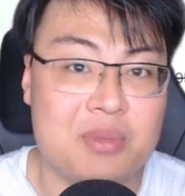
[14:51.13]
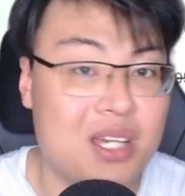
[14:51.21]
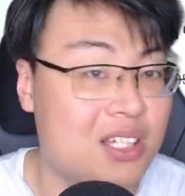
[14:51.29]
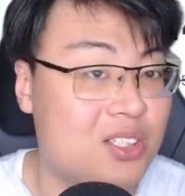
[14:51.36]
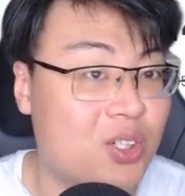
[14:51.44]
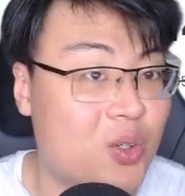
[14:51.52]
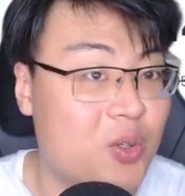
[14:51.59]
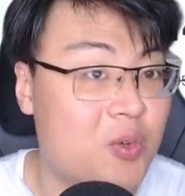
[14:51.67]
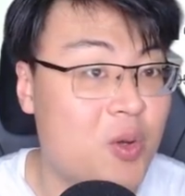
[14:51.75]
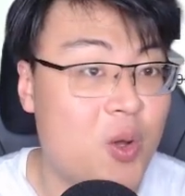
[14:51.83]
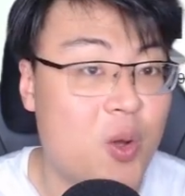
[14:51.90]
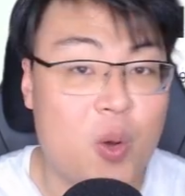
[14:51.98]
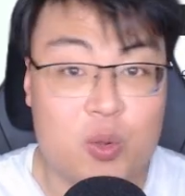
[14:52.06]
yeah, so
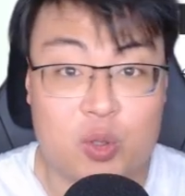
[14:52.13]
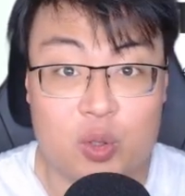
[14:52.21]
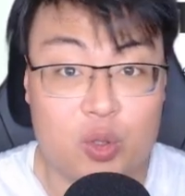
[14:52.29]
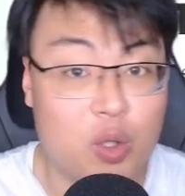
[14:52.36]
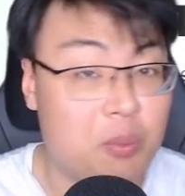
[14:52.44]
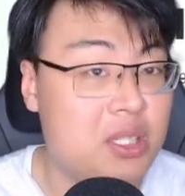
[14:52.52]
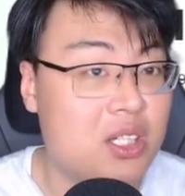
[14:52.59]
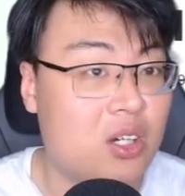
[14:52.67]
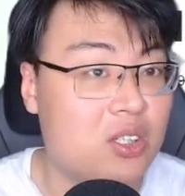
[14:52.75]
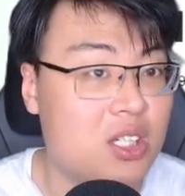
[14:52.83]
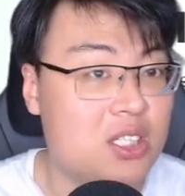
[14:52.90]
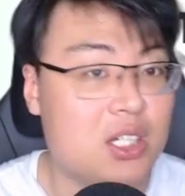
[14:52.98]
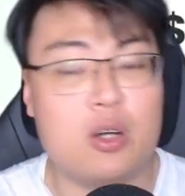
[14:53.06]
so don't miss out on
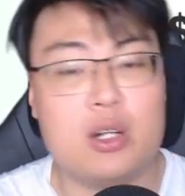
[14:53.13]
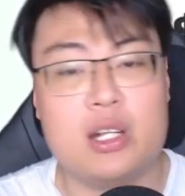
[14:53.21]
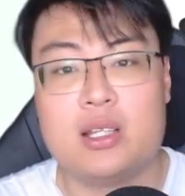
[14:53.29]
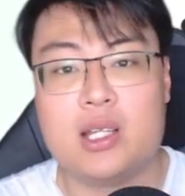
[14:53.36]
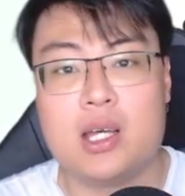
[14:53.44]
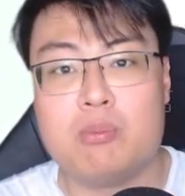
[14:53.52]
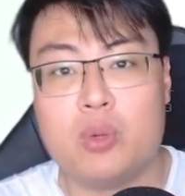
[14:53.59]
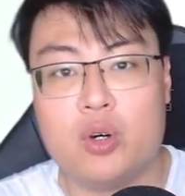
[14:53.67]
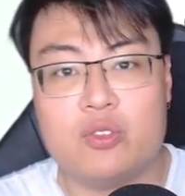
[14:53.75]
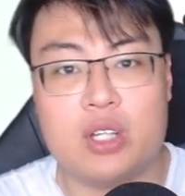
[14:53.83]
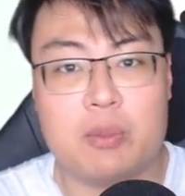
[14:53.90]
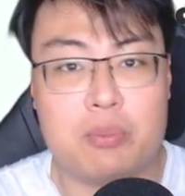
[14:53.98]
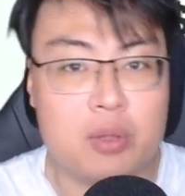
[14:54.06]
this. I'll link them both,
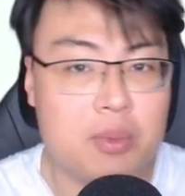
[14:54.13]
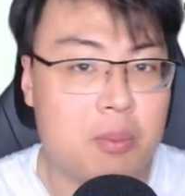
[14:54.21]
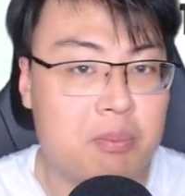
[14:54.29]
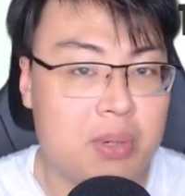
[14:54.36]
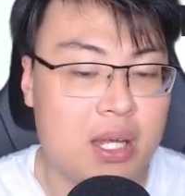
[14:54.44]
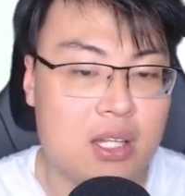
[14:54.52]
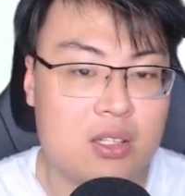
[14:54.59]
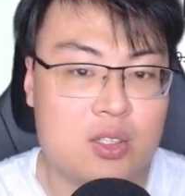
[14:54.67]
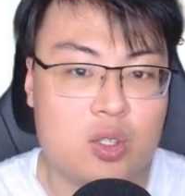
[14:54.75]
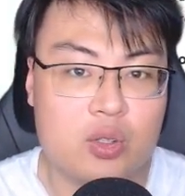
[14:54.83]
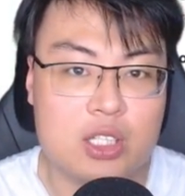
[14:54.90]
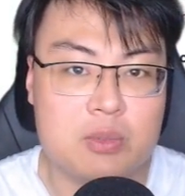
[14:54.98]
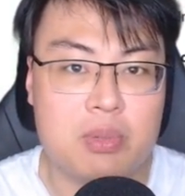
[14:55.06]
the premium plan. So
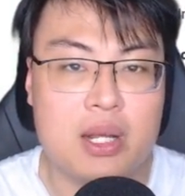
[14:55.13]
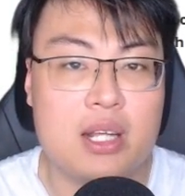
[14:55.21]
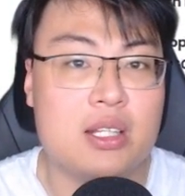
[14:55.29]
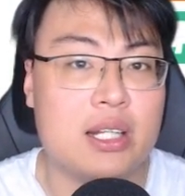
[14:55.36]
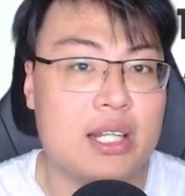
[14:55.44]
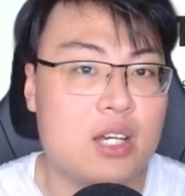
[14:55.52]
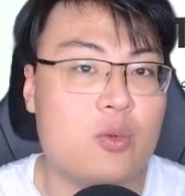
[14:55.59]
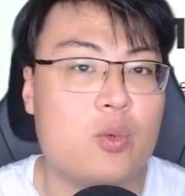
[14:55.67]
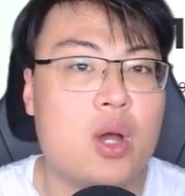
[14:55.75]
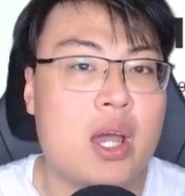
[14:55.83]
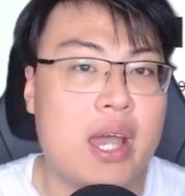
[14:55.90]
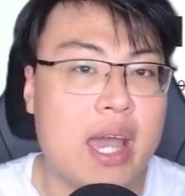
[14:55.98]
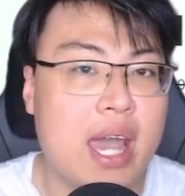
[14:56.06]
this plan, the link
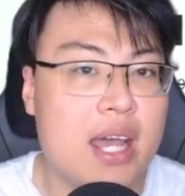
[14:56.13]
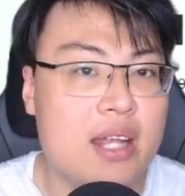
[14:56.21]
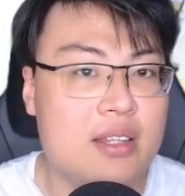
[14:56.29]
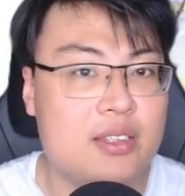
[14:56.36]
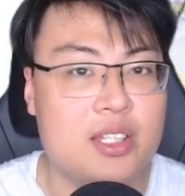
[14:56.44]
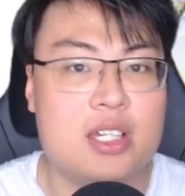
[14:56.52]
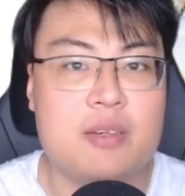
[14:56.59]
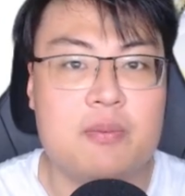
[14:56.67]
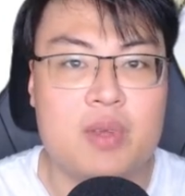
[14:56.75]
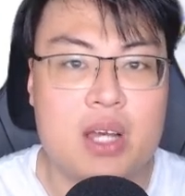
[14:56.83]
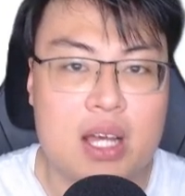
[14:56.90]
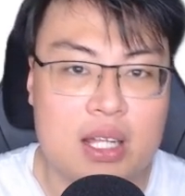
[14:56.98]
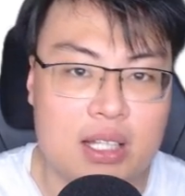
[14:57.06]
and the
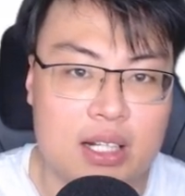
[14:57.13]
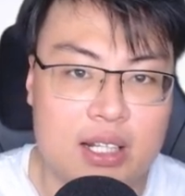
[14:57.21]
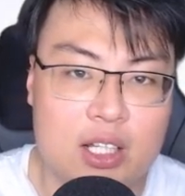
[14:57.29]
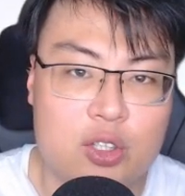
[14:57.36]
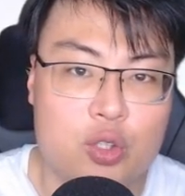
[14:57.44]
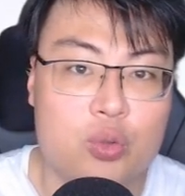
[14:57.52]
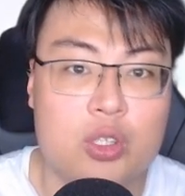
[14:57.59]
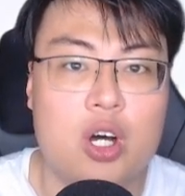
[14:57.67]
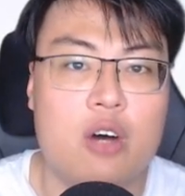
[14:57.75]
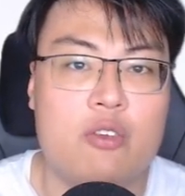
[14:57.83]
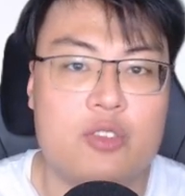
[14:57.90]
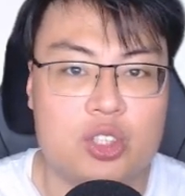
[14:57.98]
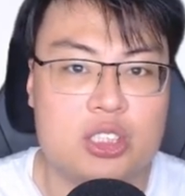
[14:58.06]
the link to the
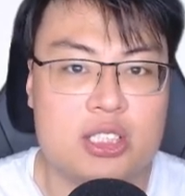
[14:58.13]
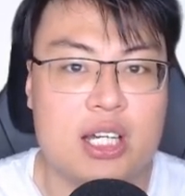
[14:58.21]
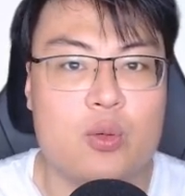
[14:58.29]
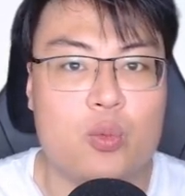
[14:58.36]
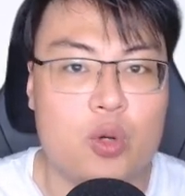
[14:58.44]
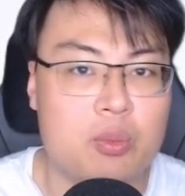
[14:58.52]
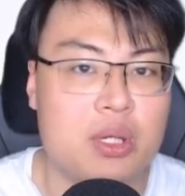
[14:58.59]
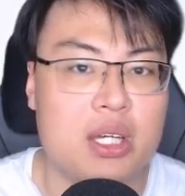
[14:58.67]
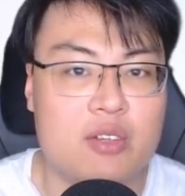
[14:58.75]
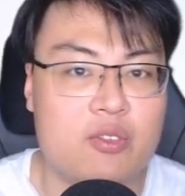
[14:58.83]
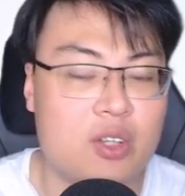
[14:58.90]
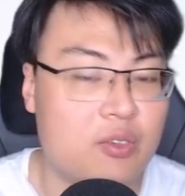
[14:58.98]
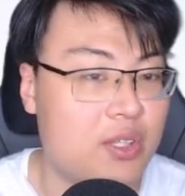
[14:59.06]
official site will be
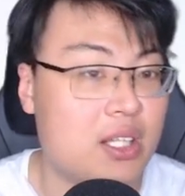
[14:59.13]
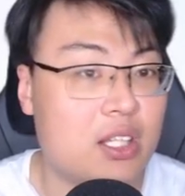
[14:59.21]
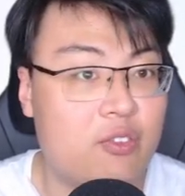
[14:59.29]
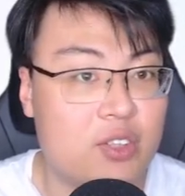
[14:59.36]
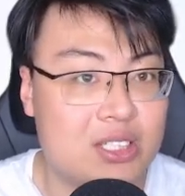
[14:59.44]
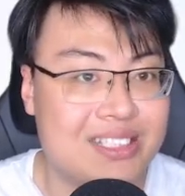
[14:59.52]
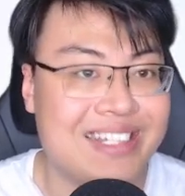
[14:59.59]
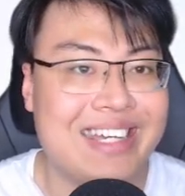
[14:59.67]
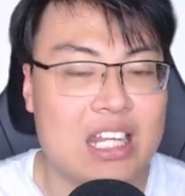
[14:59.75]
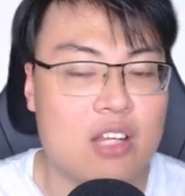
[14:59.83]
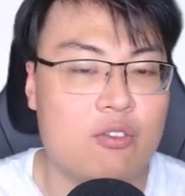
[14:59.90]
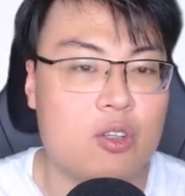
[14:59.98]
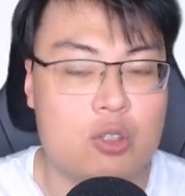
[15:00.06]
in the first link in
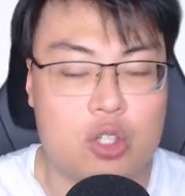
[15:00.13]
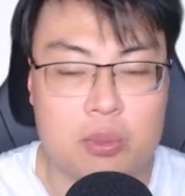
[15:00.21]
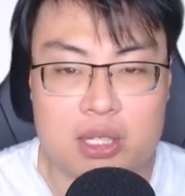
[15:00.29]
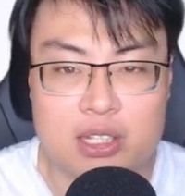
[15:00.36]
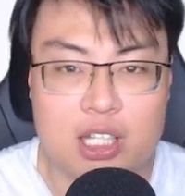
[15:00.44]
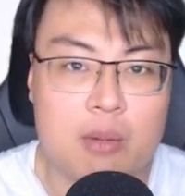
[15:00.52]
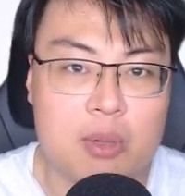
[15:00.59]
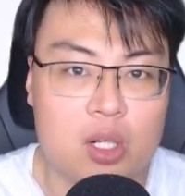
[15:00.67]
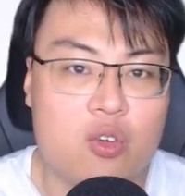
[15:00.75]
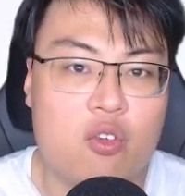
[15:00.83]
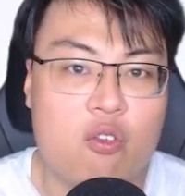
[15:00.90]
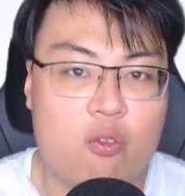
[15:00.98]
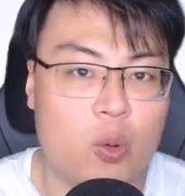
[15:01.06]
the video description down
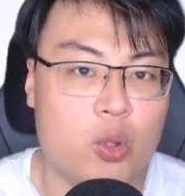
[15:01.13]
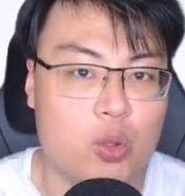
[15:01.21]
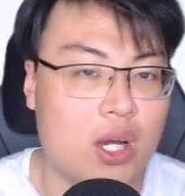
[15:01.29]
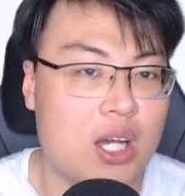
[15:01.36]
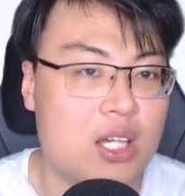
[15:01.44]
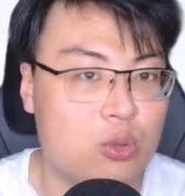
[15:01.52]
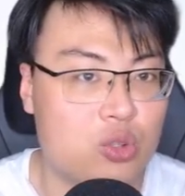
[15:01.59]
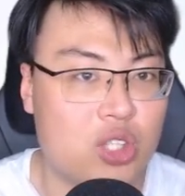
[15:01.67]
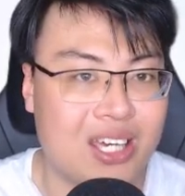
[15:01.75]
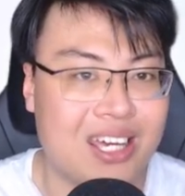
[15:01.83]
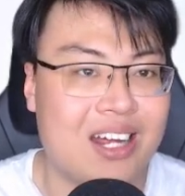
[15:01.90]
below for you guys to check it